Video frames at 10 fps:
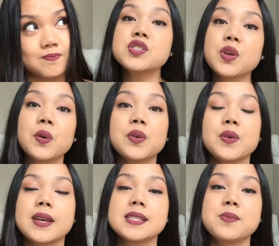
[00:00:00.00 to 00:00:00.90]
I'll show you
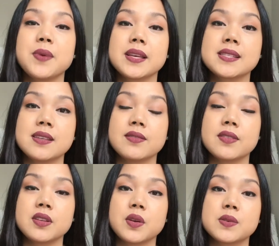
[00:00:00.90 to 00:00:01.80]
guys pics of
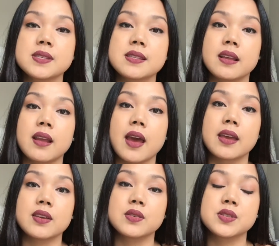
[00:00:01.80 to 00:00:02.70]
the notes that I
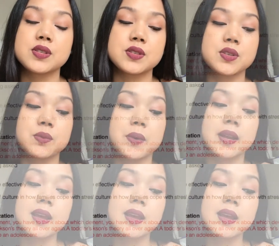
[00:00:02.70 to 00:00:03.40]
used to do, but